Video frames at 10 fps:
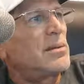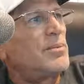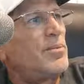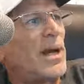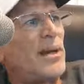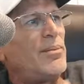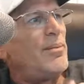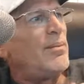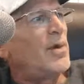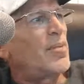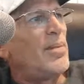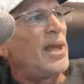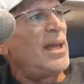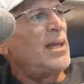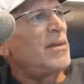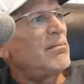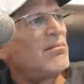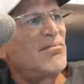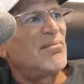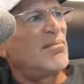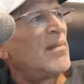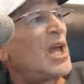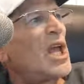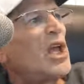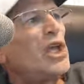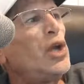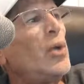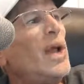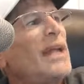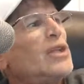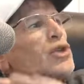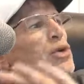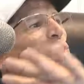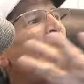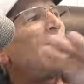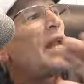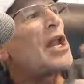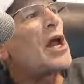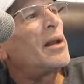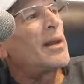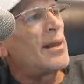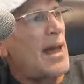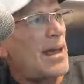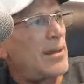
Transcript: But with me, you ain't trading none of that.